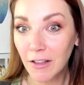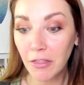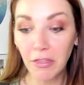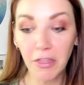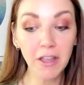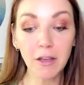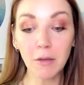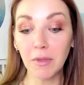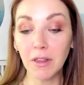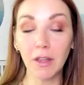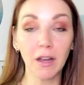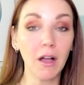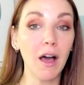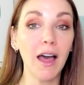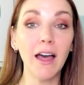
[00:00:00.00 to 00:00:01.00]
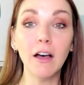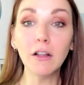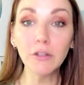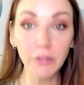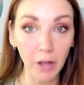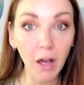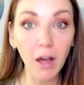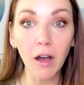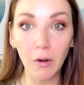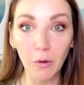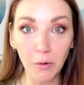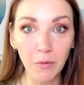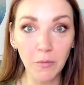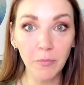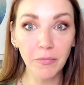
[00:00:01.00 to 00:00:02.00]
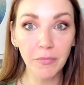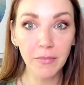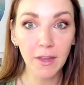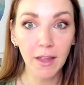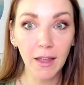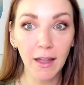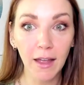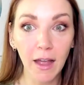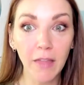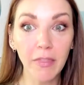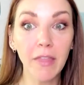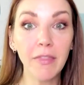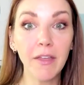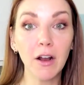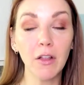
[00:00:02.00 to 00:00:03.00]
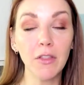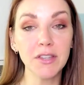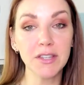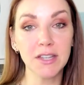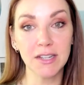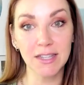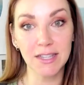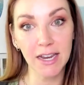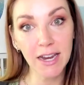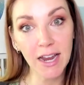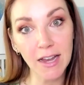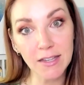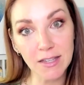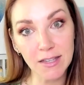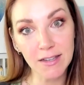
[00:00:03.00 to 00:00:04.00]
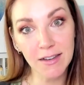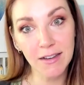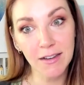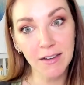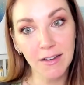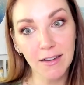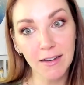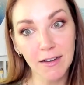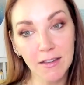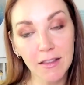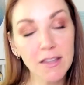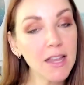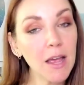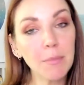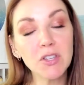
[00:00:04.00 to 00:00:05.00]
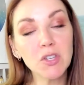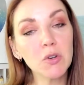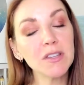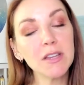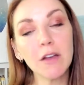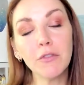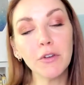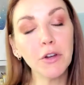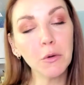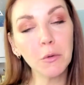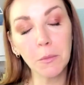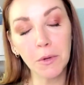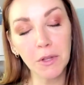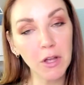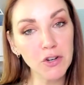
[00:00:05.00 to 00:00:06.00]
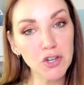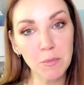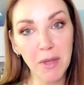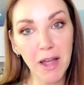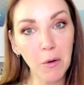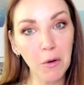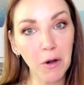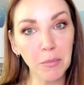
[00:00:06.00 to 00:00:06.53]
They could be like, oh, hell no. And then they all of a sudden say yes. This happens to us every year when we launch Empower.